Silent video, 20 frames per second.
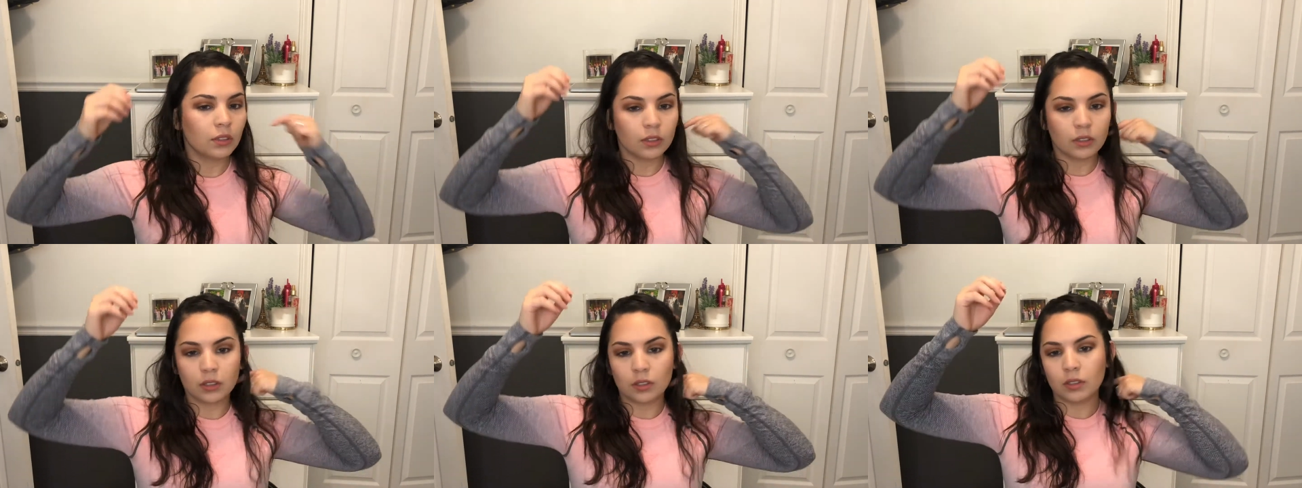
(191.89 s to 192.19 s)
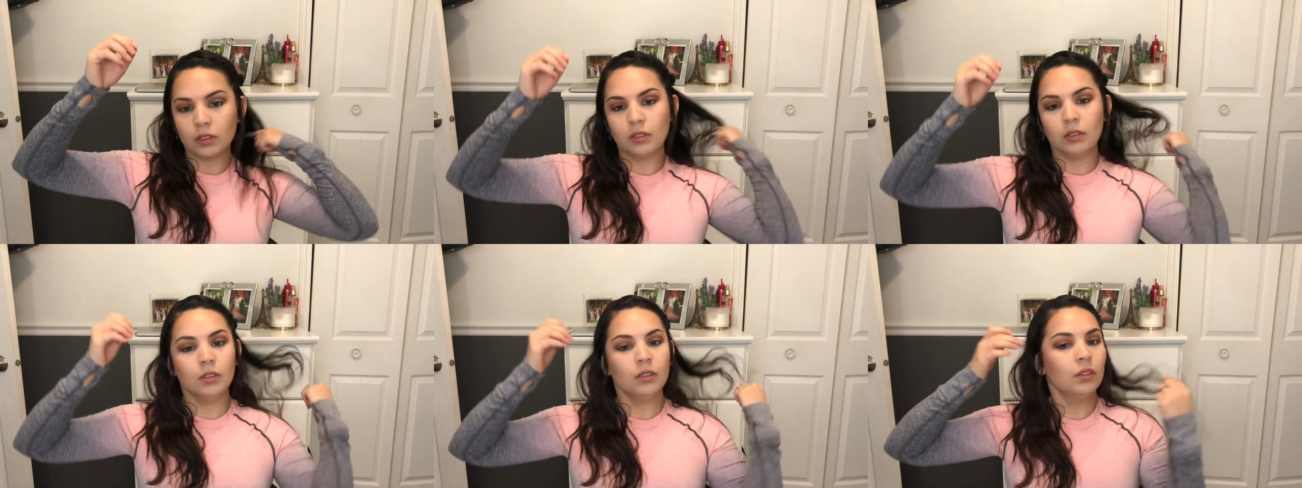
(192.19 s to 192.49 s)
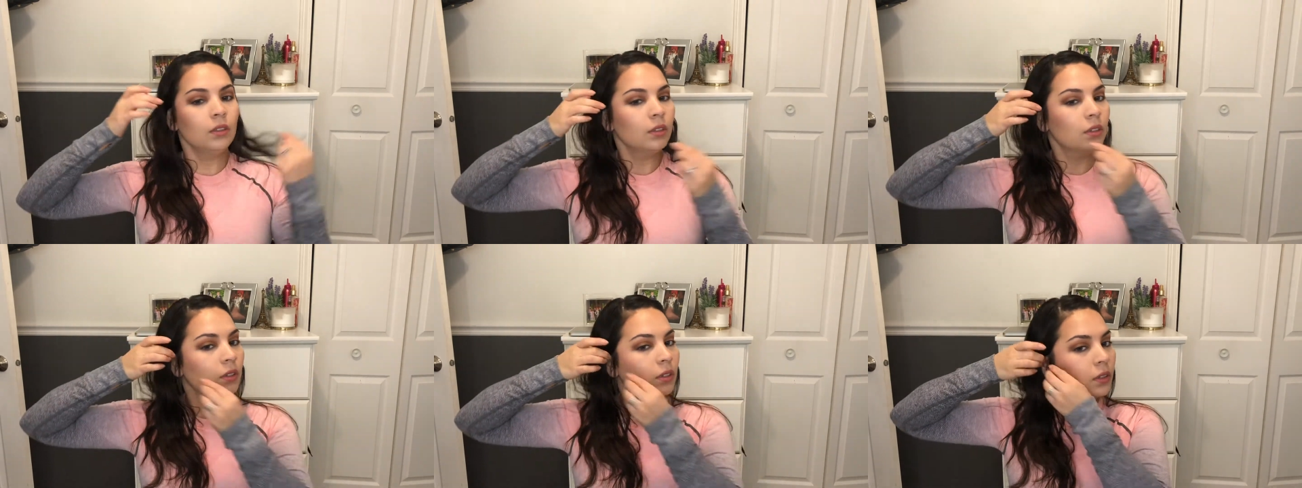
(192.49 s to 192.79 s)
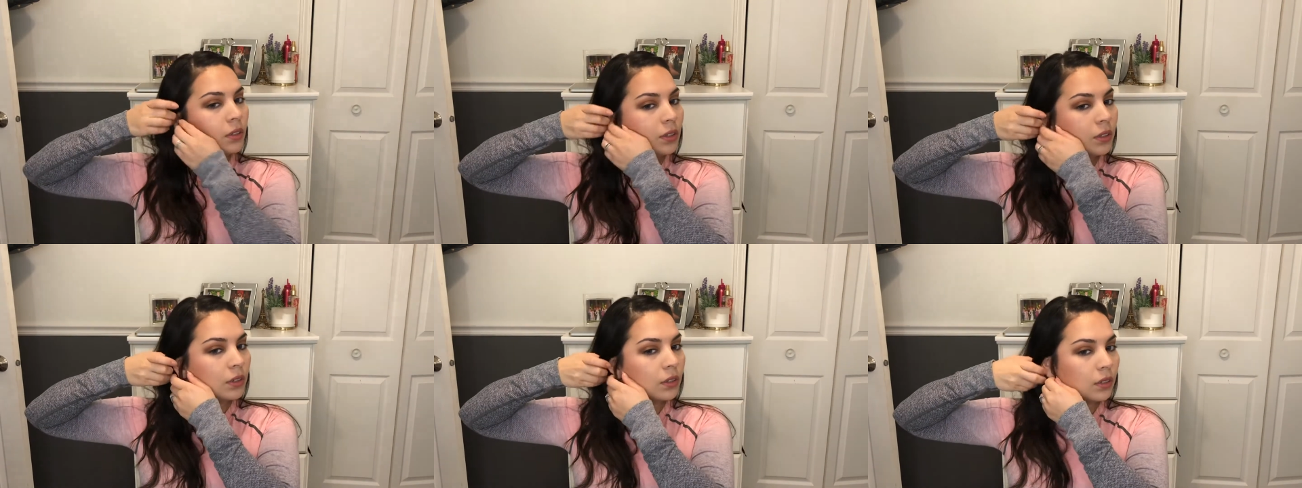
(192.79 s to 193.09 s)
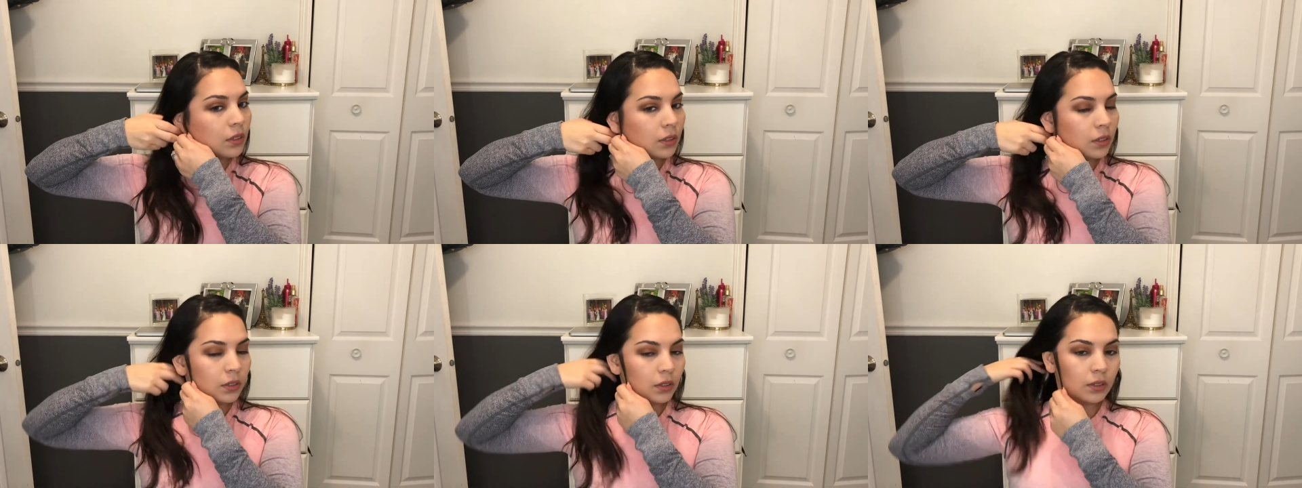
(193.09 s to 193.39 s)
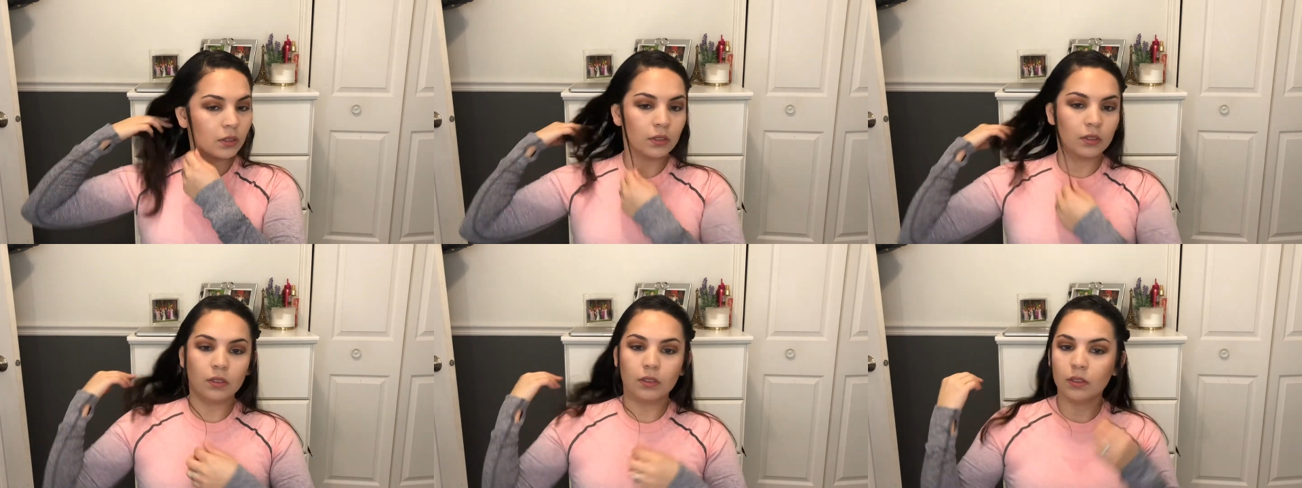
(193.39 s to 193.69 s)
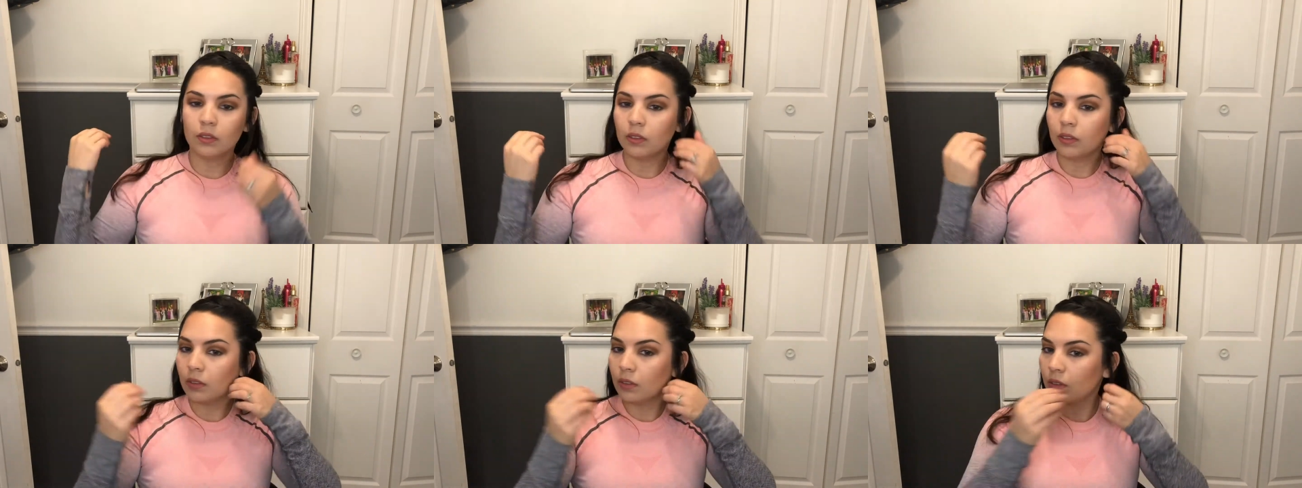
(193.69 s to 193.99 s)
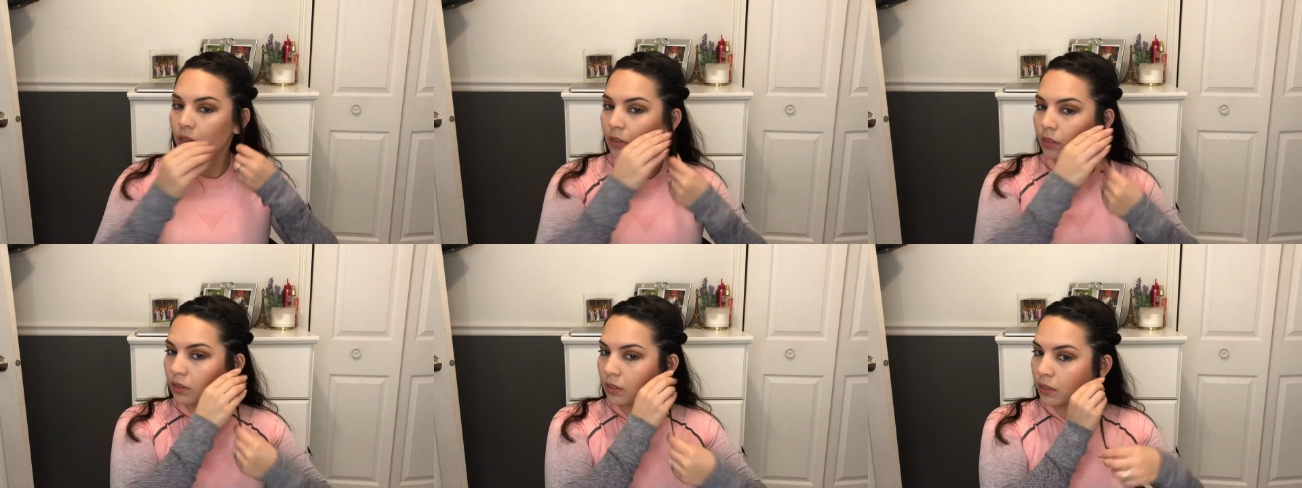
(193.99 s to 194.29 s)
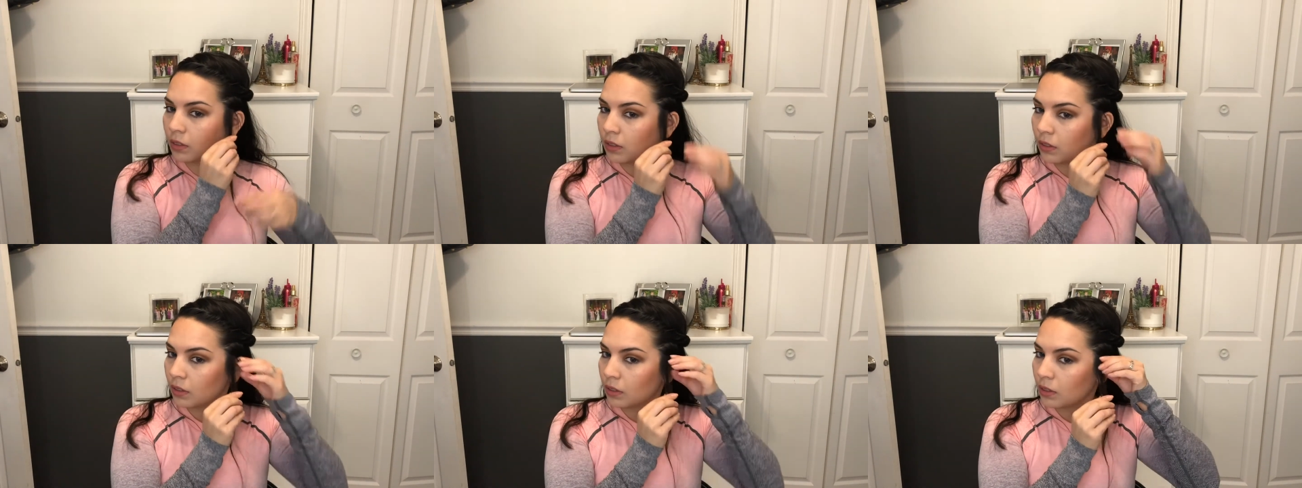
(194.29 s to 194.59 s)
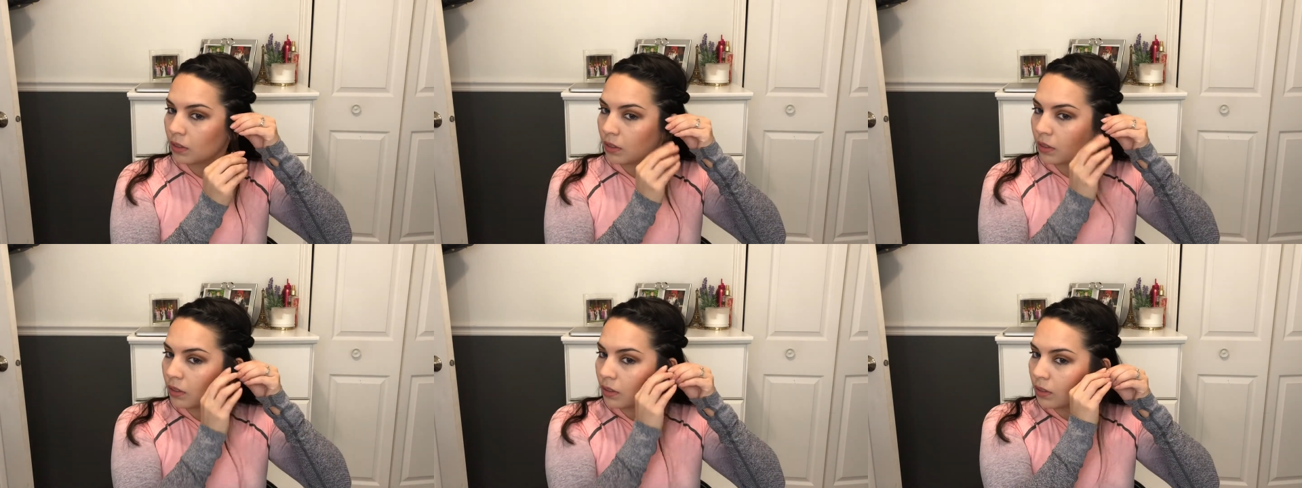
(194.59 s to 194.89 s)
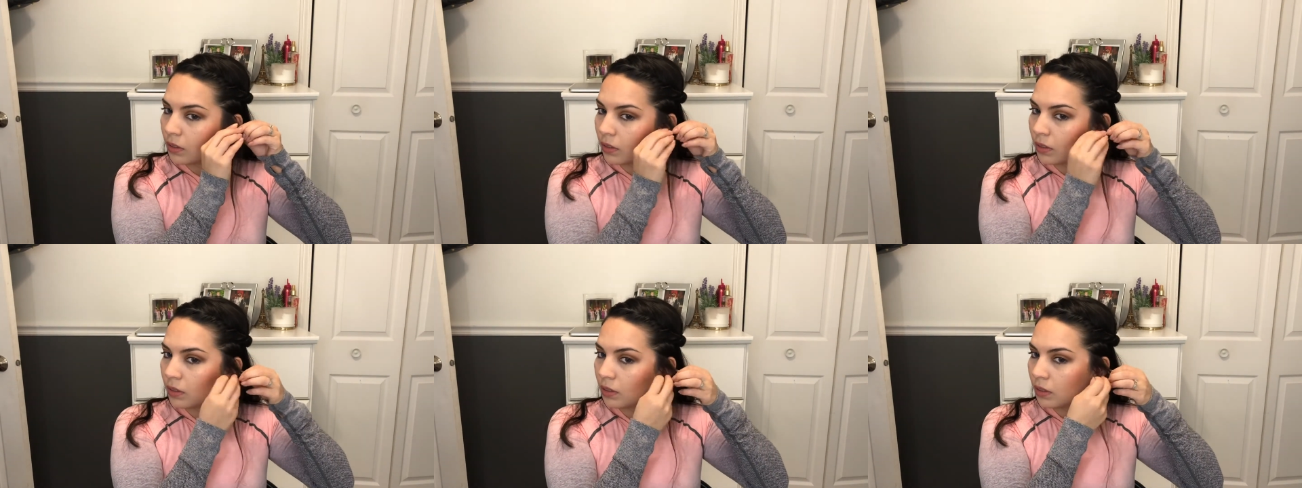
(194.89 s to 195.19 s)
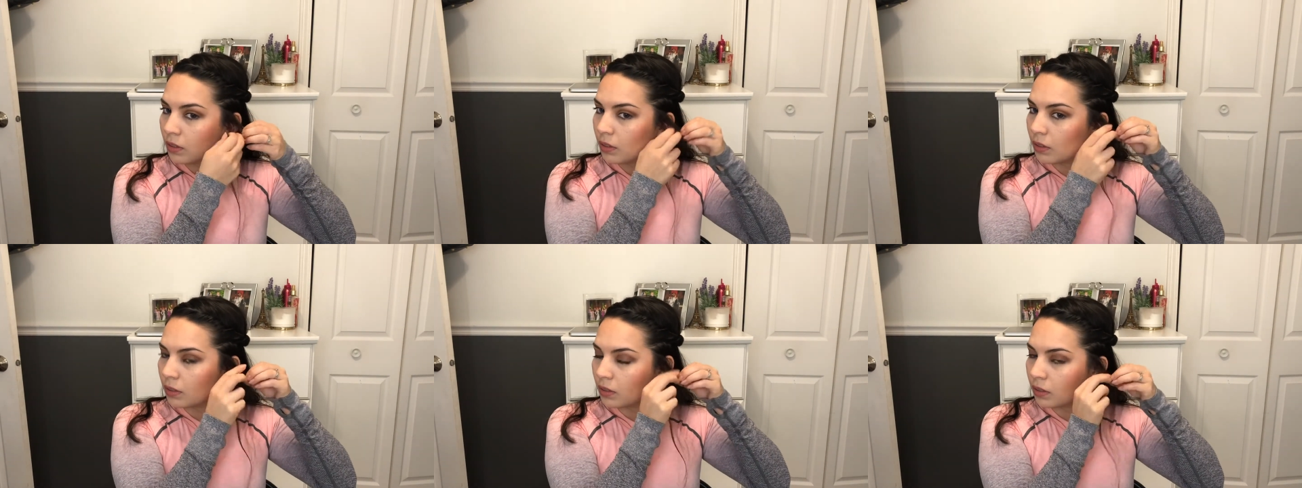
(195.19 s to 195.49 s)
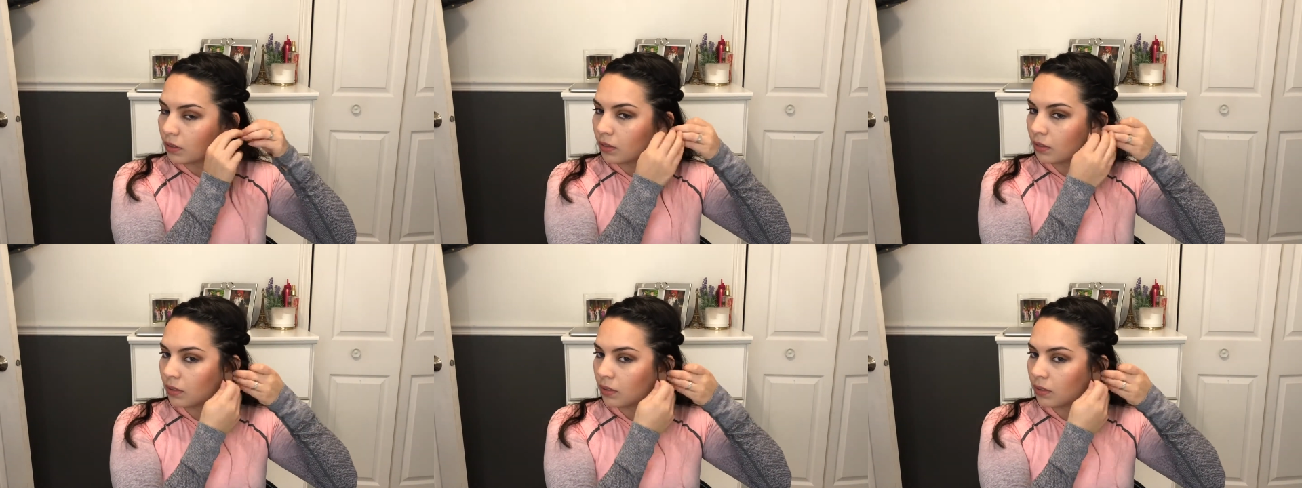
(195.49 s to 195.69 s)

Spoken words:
[no speech]